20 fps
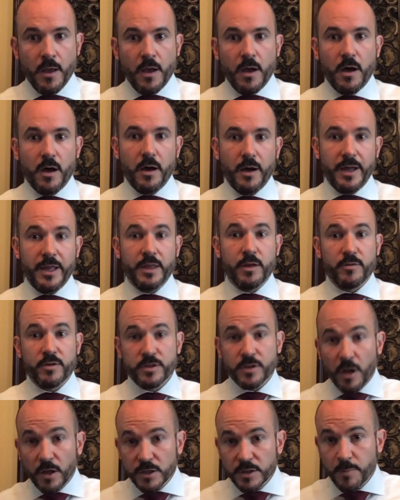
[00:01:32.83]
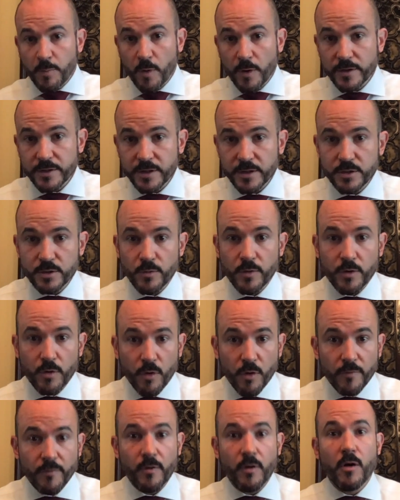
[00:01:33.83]
And the results pointed to an
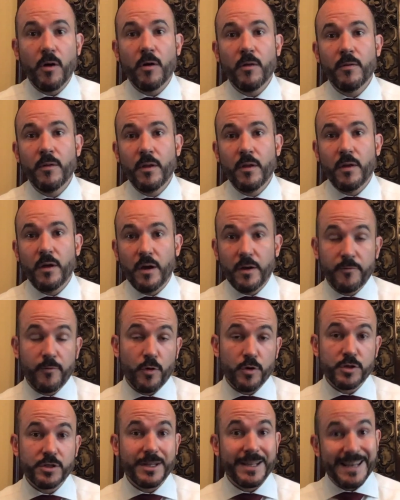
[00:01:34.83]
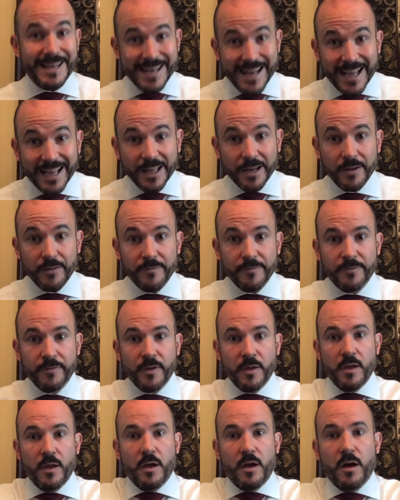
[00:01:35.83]
overall, unfortunately, negative
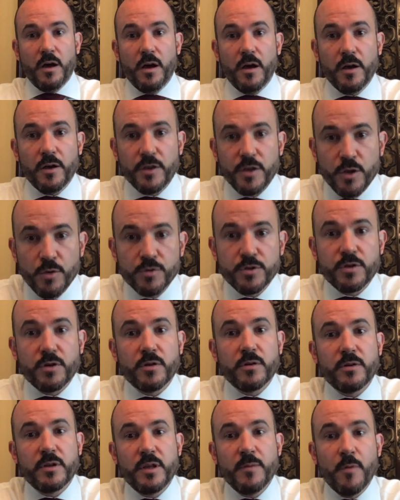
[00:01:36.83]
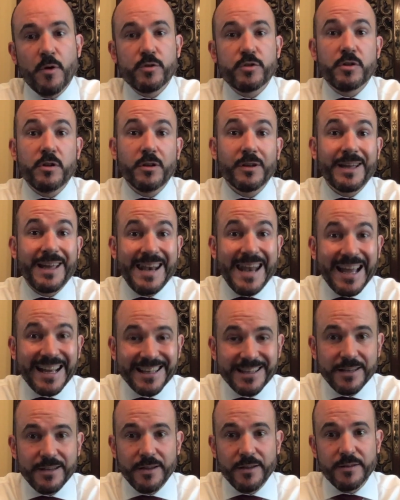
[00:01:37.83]
user emotional
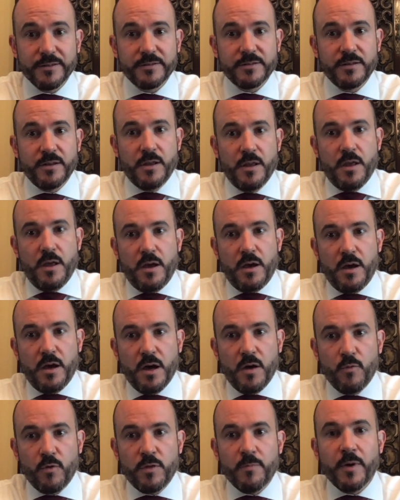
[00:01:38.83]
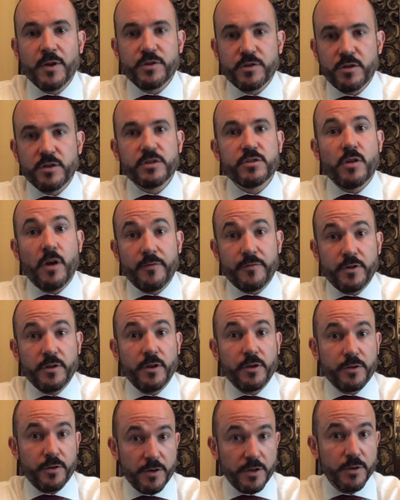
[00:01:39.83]
connectedness with much of the software
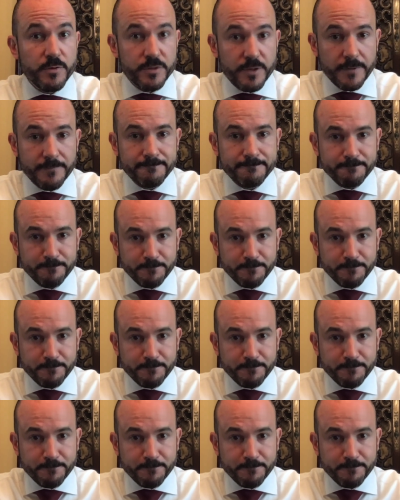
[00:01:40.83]
that they're using.